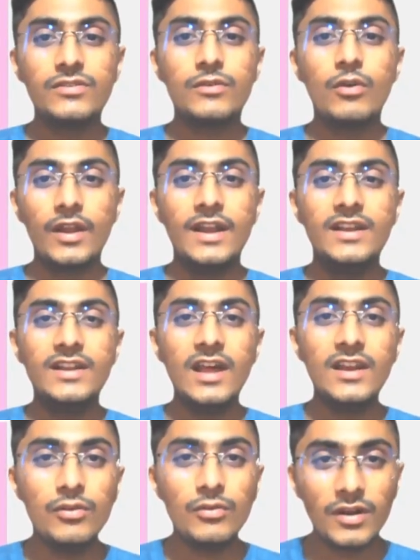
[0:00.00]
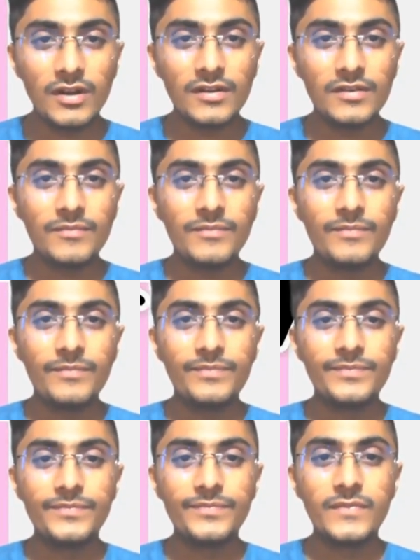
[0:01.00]
or entirely new content.
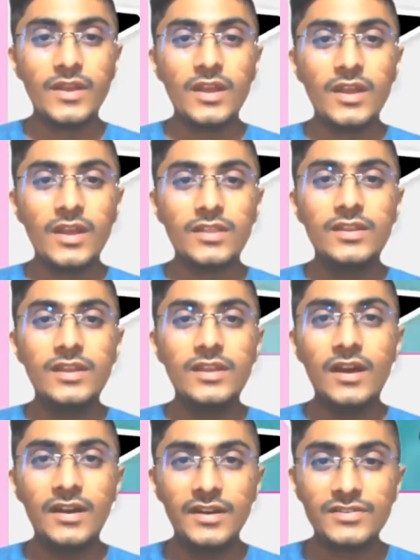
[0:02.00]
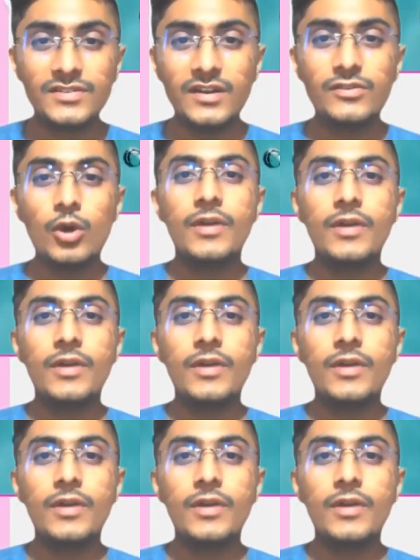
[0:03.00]
The AI understands your brand